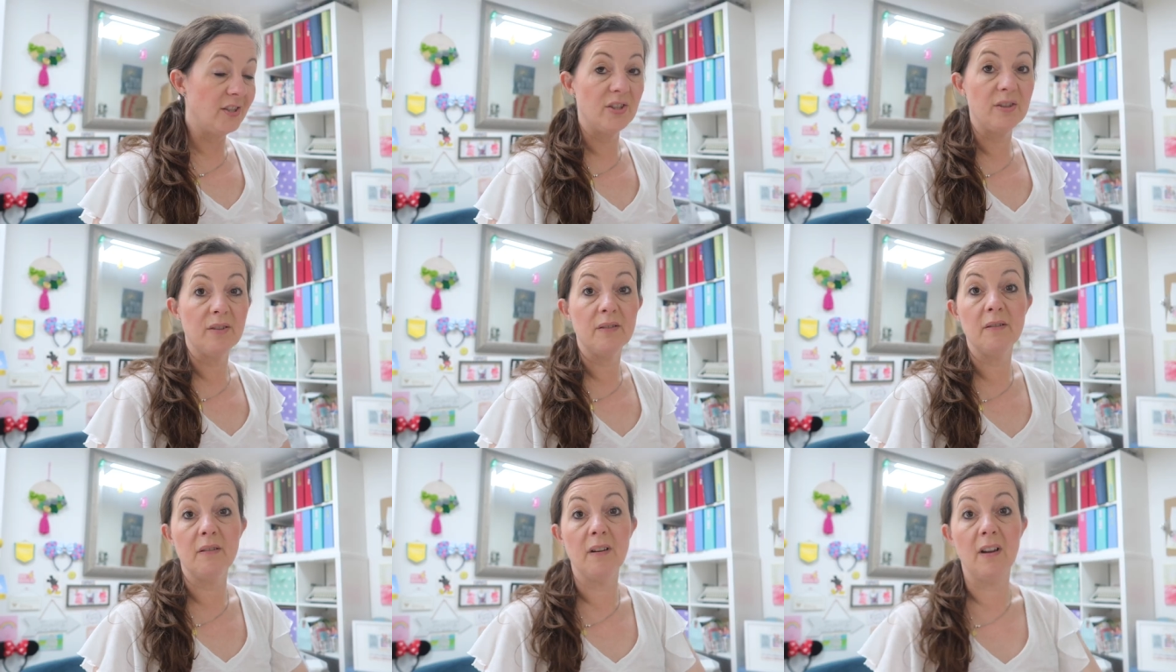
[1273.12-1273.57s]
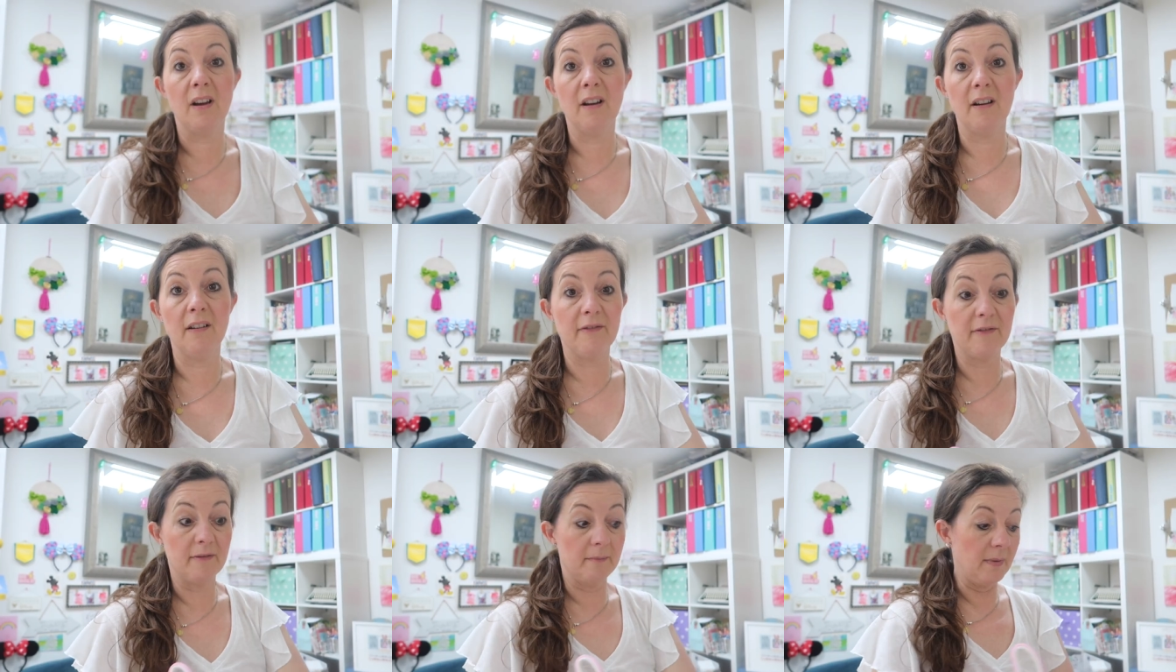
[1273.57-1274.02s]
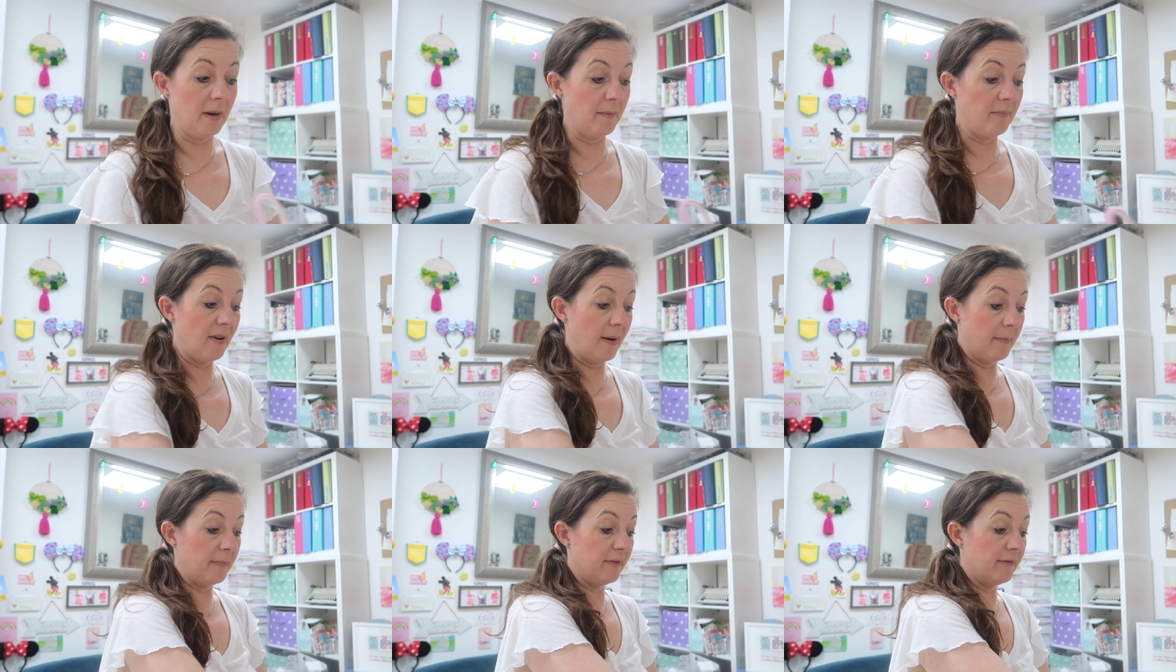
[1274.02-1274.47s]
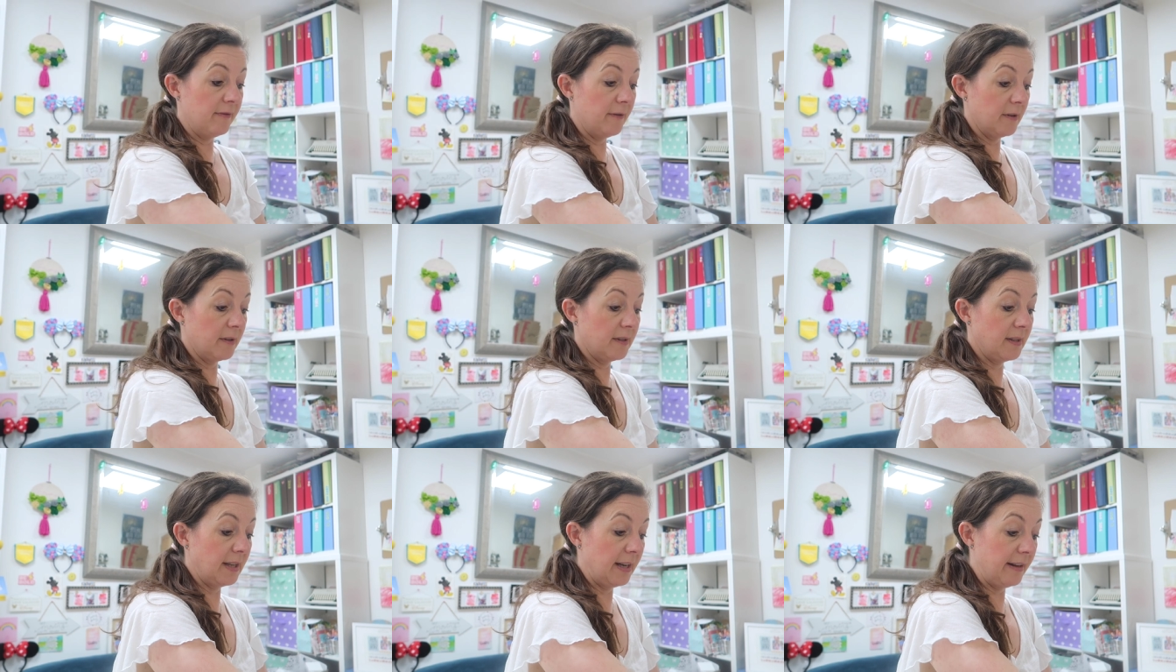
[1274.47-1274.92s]
I do love my Bramble
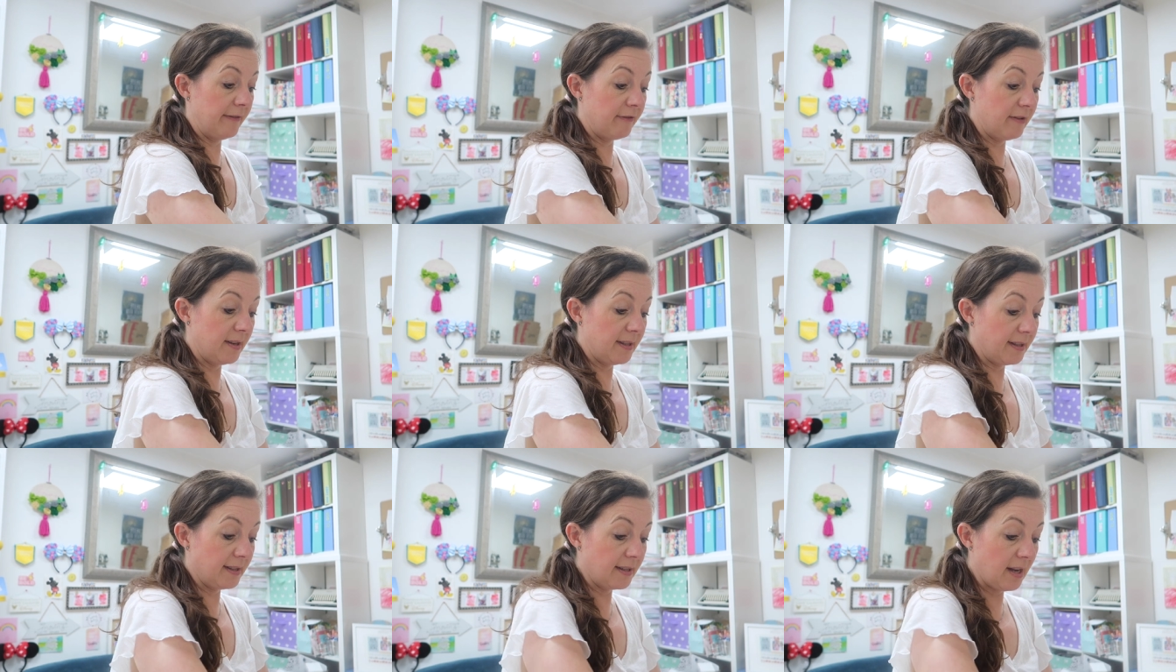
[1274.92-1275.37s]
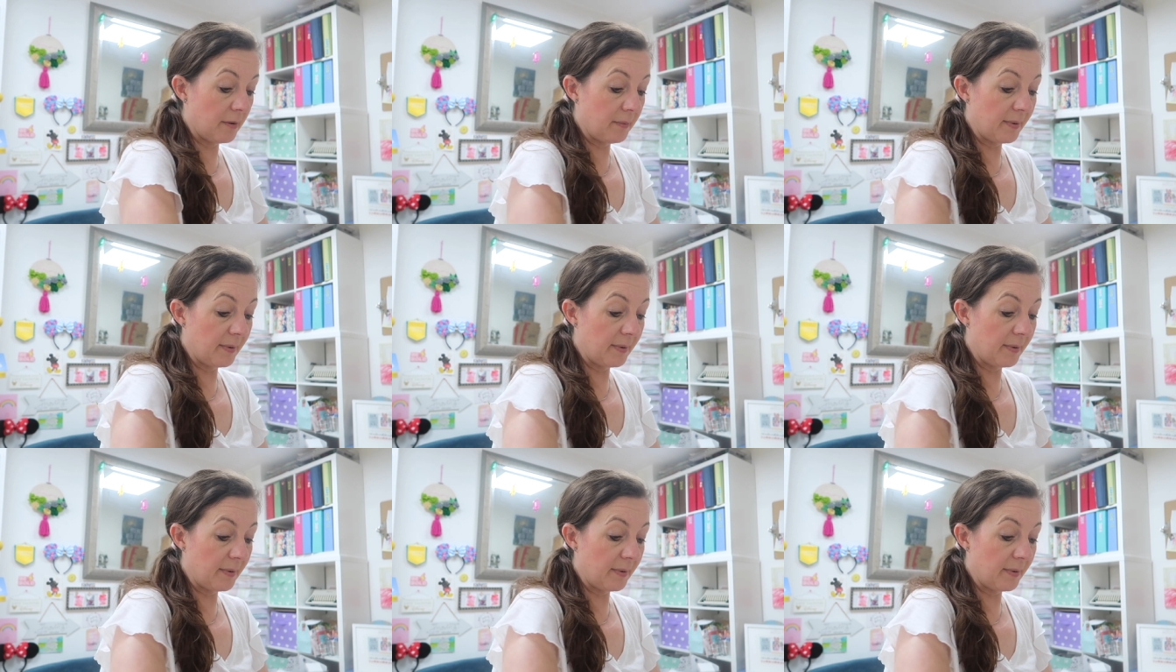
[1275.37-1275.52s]
Fox deliveries. So